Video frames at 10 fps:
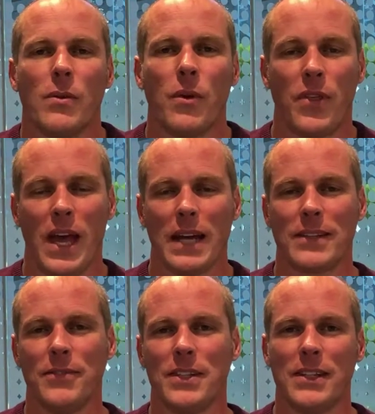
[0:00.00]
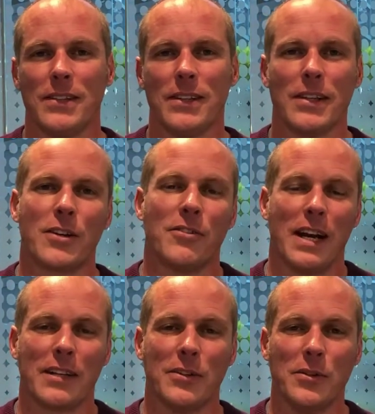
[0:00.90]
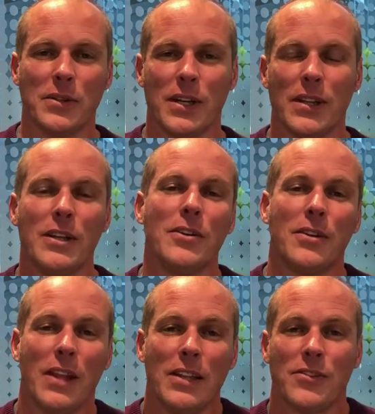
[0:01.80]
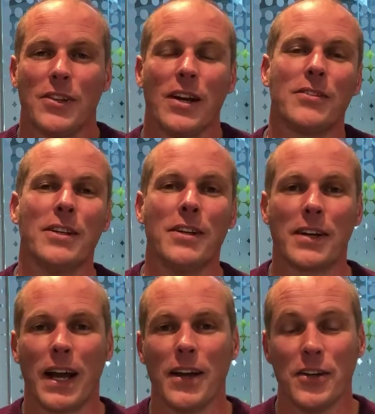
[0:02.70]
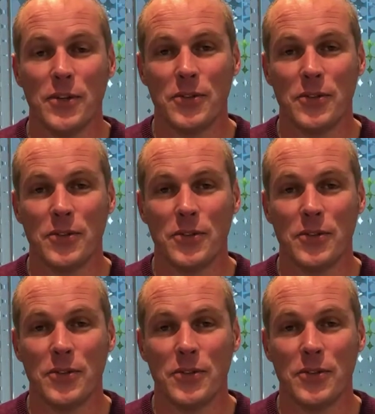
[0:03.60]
With the activities in the correct order, you can then start to look at who